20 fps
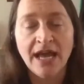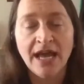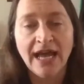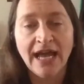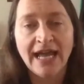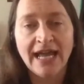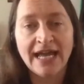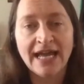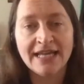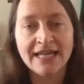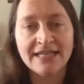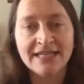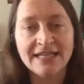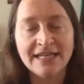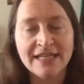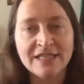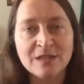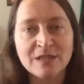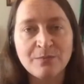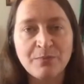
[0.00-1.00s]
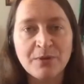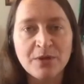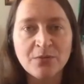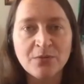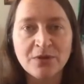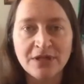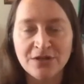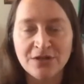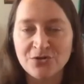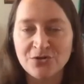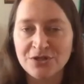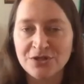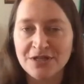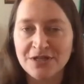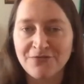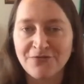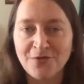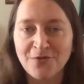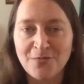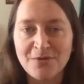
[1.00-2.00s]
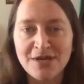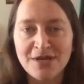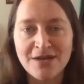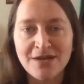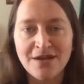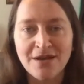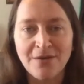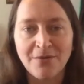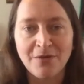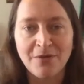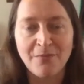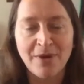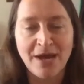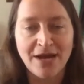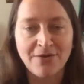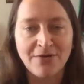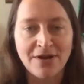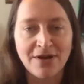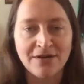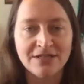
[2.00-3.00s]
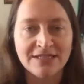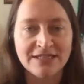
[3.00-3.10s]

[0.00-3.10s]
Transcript: And it's been really interesting for me with a background in,